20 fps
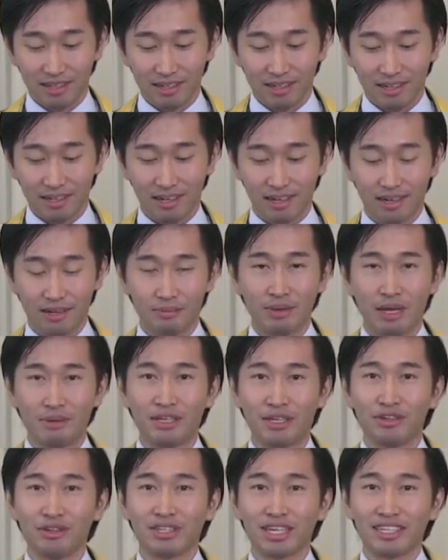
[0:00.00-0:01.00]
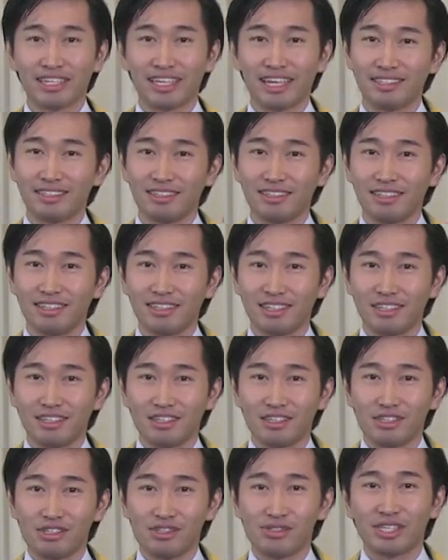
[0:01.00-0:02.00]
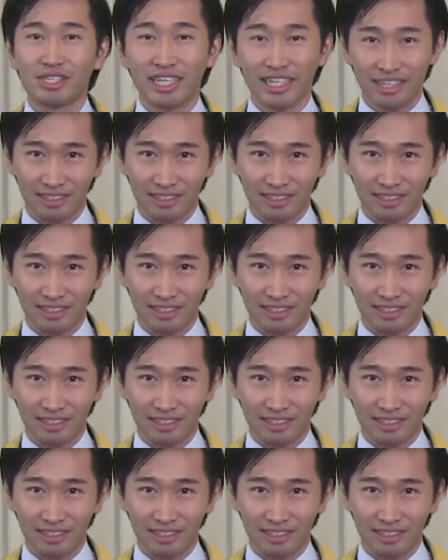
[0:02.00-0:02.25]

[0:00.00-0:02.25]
maybe you can get skill